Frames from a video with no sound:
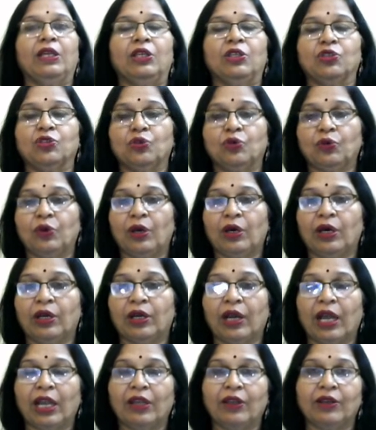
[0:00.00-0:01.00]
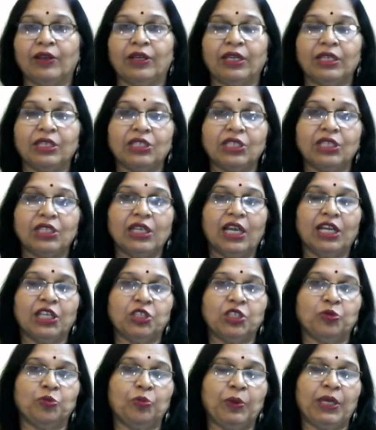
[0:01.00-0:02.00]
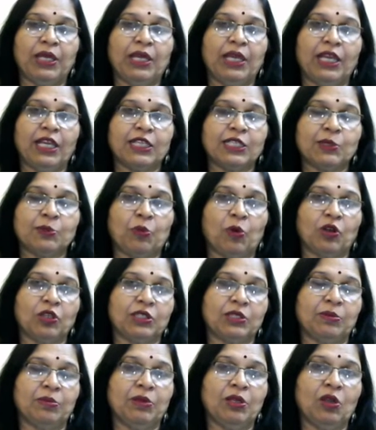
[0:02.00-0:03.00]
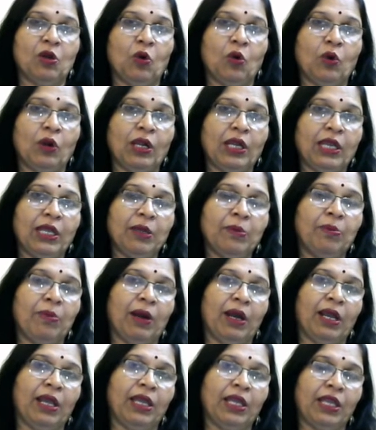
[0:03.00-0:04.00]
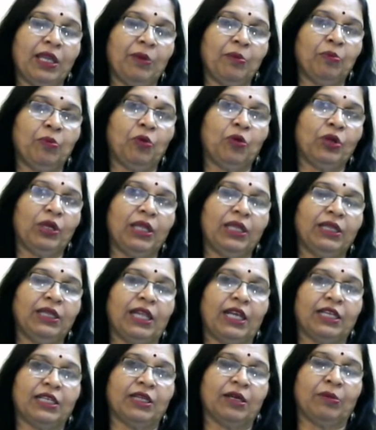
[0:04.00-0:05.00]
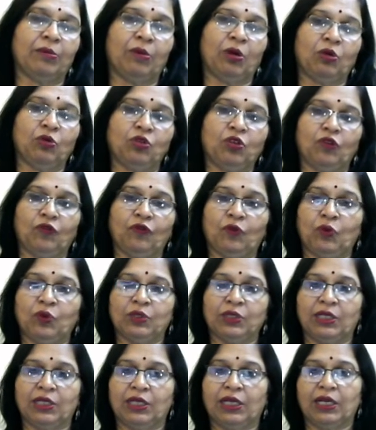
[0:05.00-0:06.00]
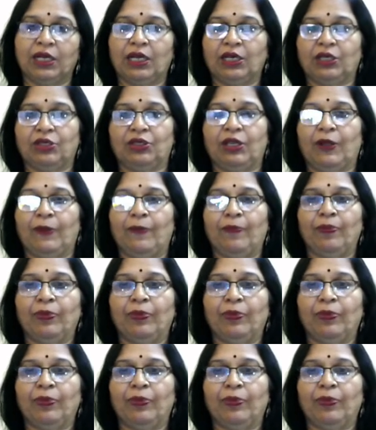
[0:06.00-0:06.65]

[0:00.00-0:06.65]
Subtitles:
So reaching at P is possible only by importing that amount of goods in the country.